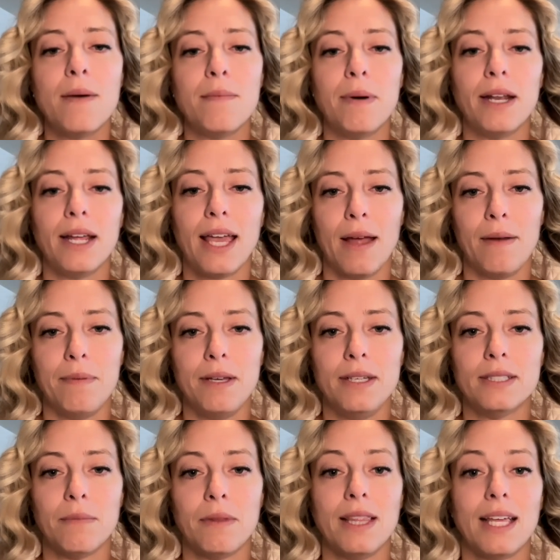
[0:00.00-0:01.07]
but it can be
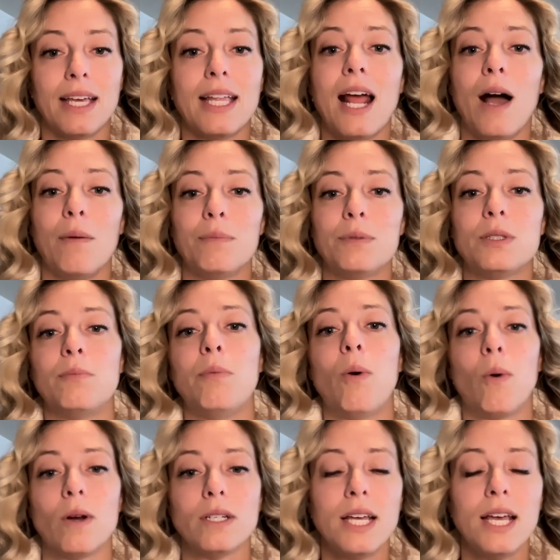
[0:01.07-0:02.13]
something that can help
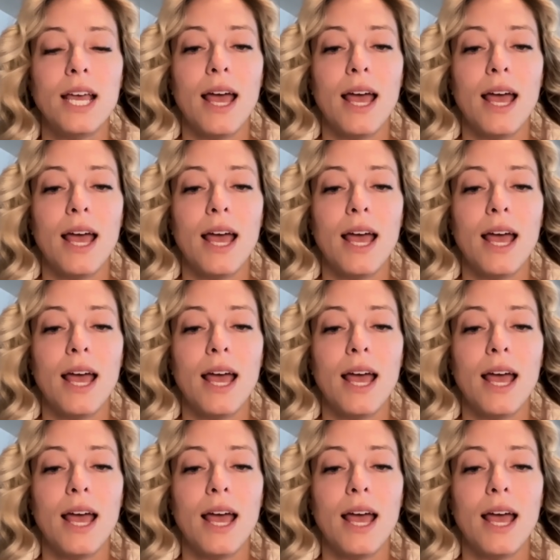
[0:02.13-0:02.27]
support